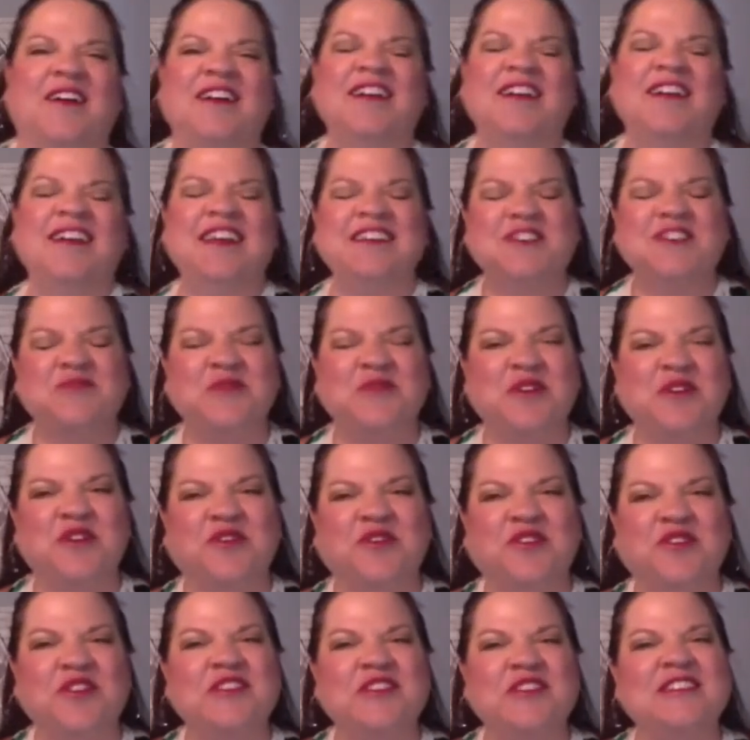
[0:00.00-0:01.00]
It's
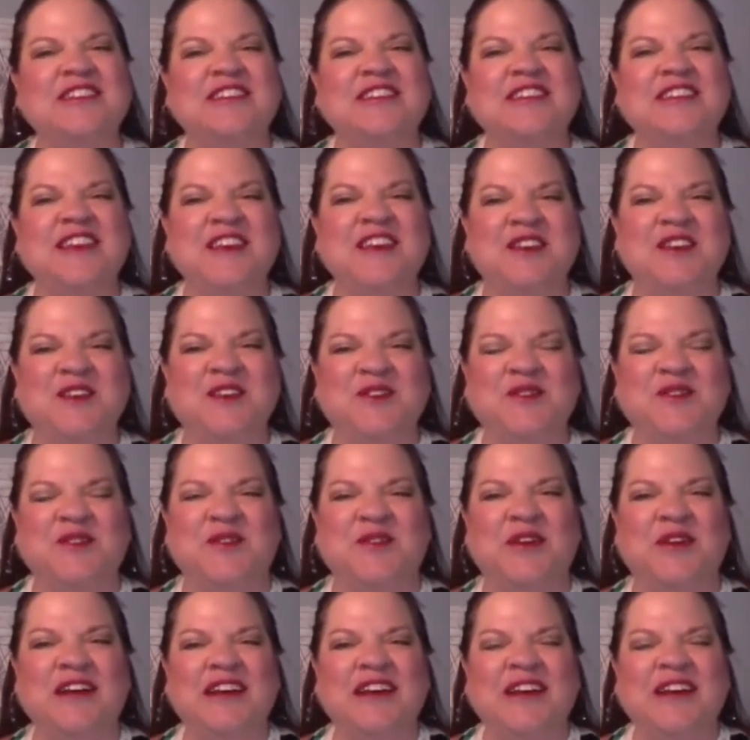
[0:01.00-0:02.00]
wonderful to see
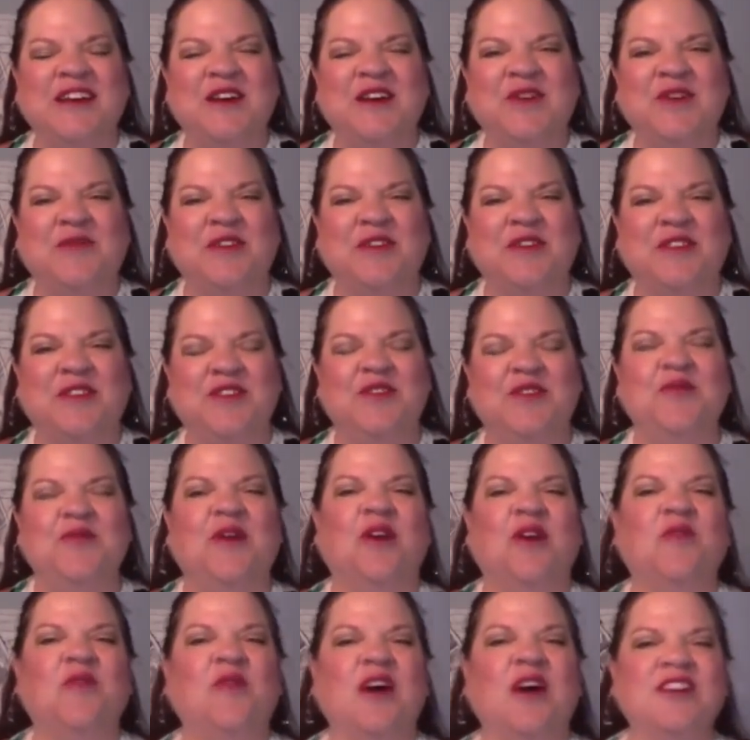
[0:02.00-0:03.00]
you, whether you
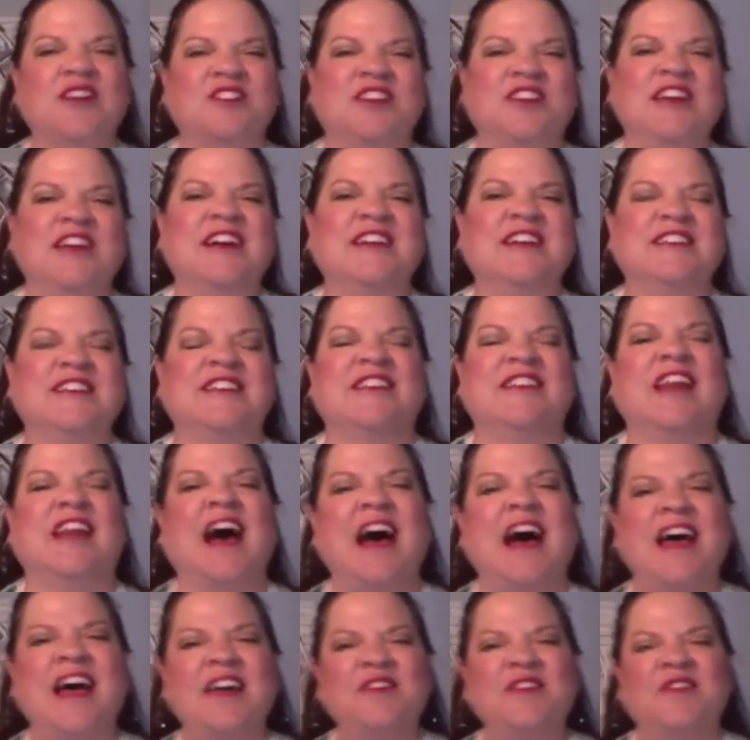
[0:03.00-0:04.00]
are watching us
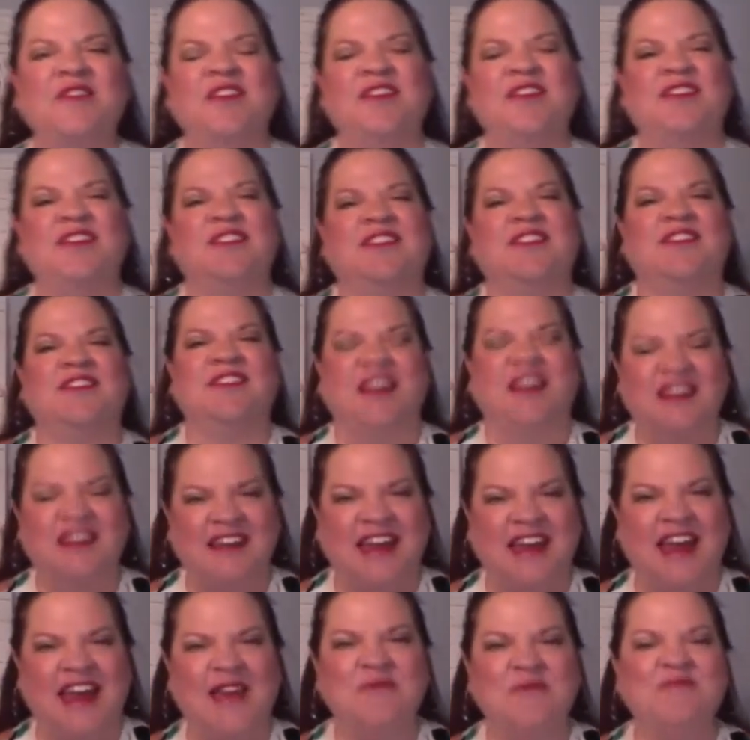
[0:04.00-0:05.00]
live on this
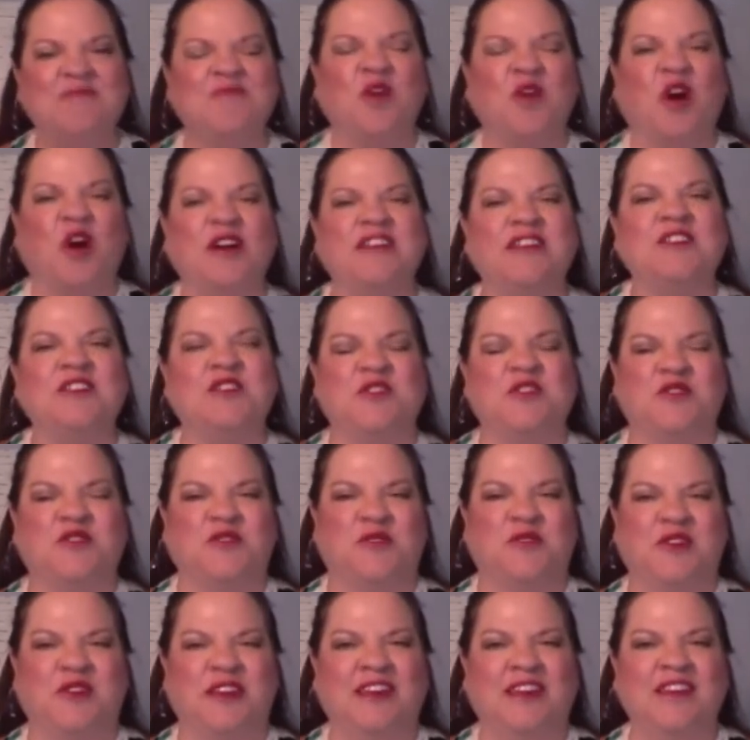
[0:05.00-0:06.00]
Sunday, August
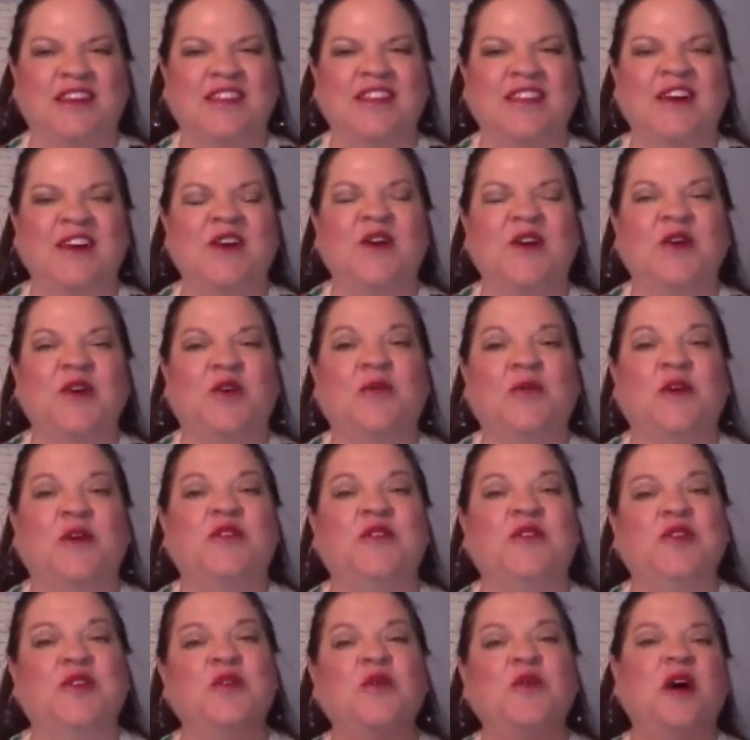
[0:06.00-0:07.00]
30th, or whether
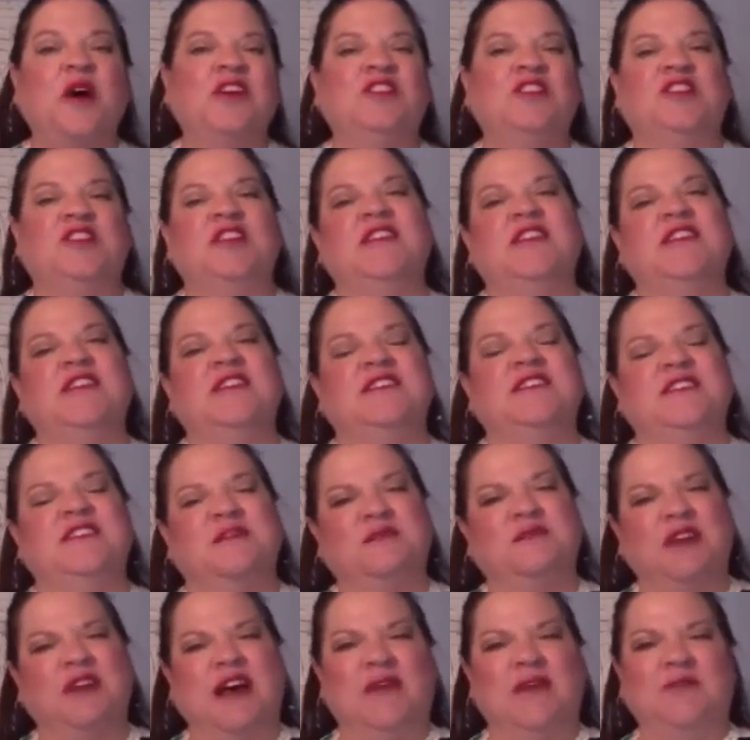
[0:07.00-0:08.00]
you're watching this
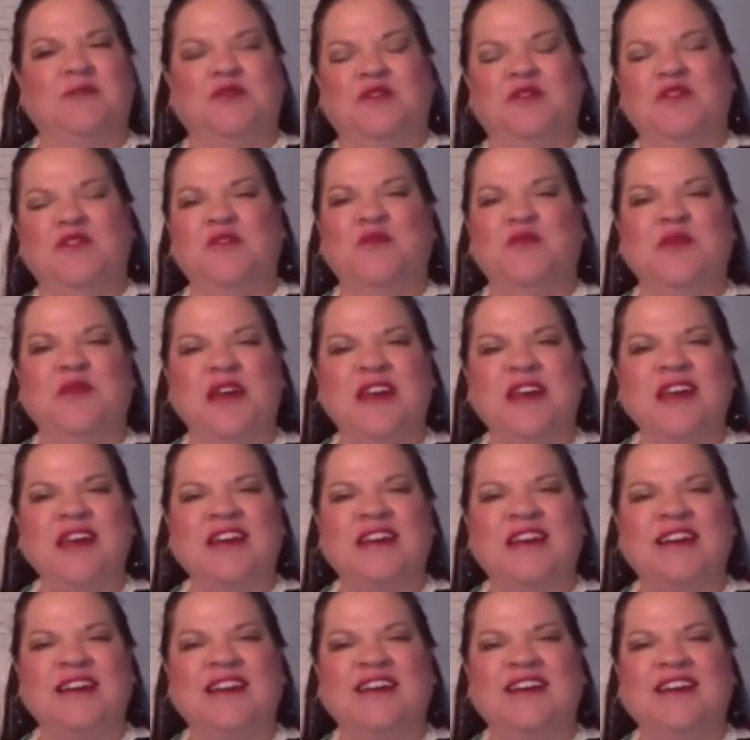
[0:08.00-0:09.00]
sometime during the
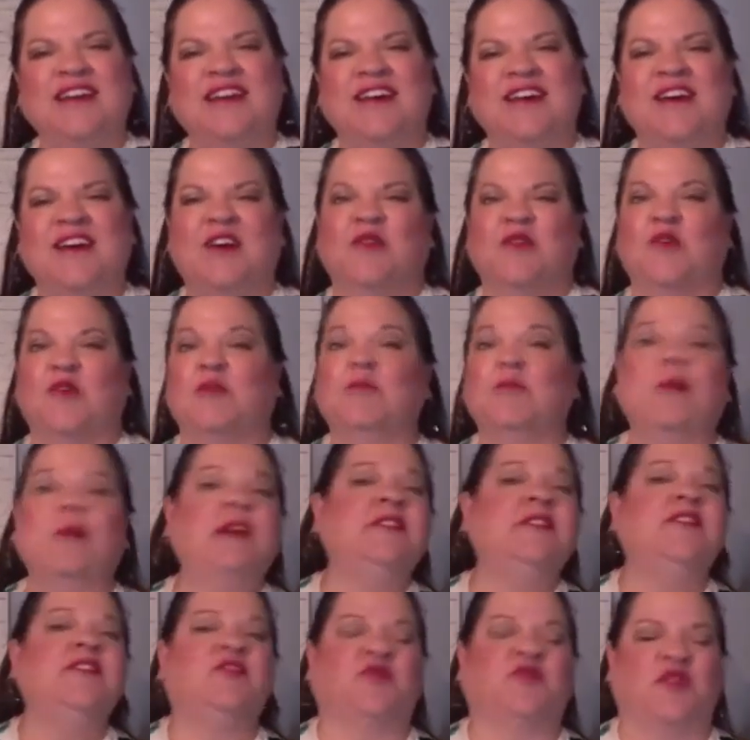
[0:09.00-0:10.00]
week or
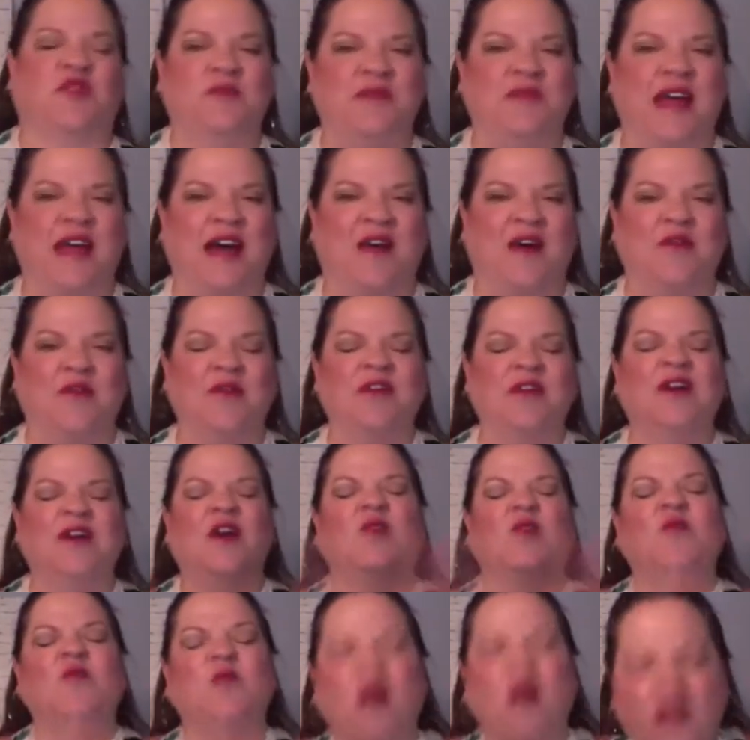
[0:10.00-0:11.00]
months from now.
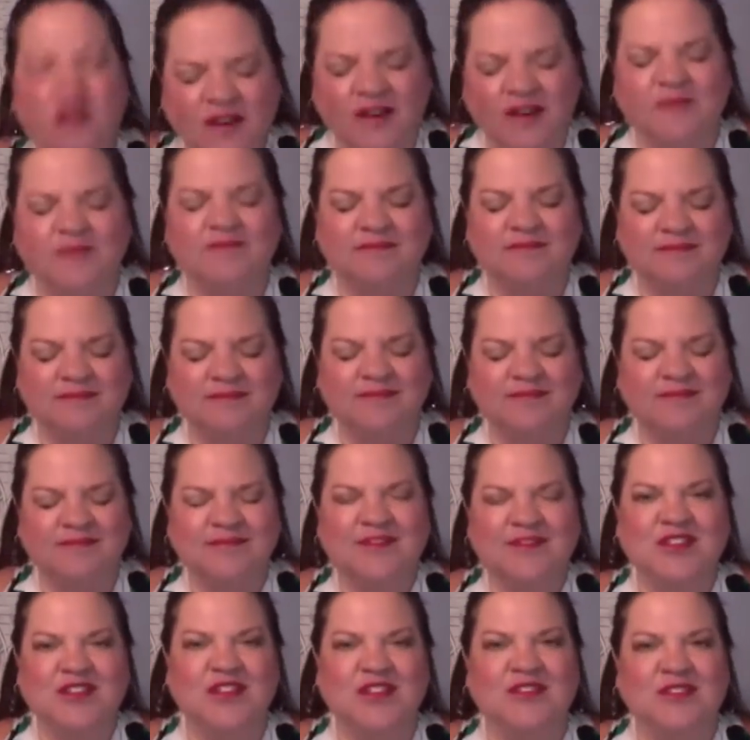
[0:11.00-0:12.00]
Welcome
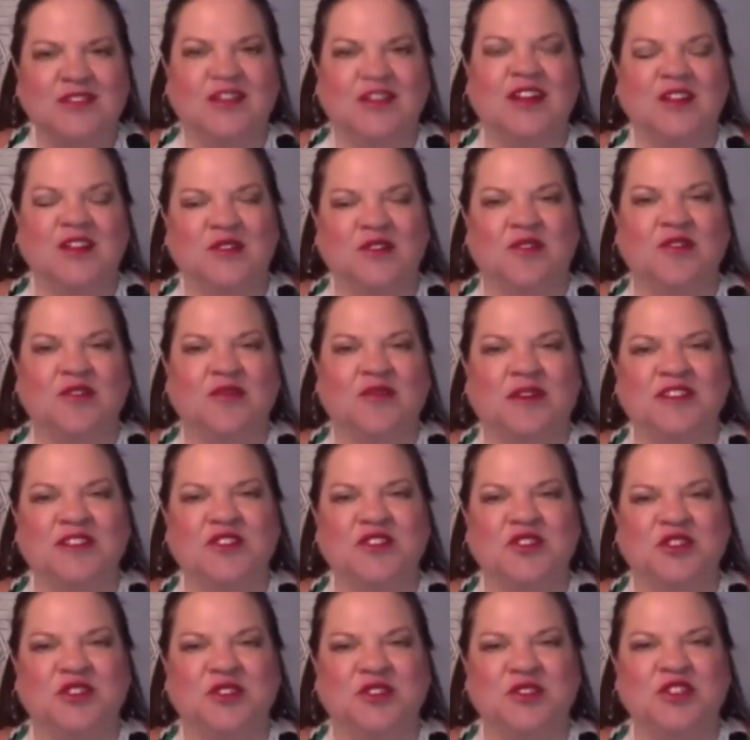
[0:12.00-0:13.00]
to Unity Northwest
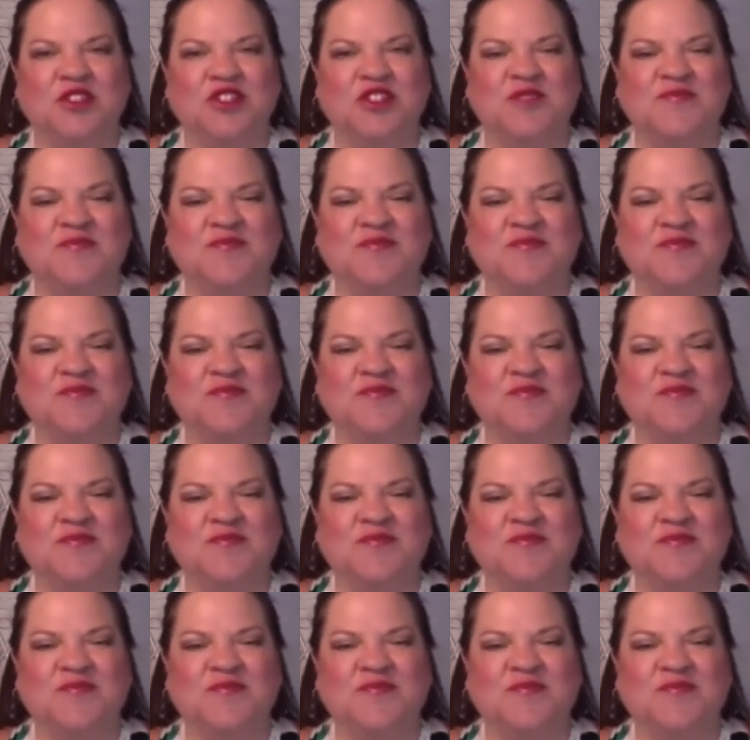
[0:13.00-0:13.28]
Church.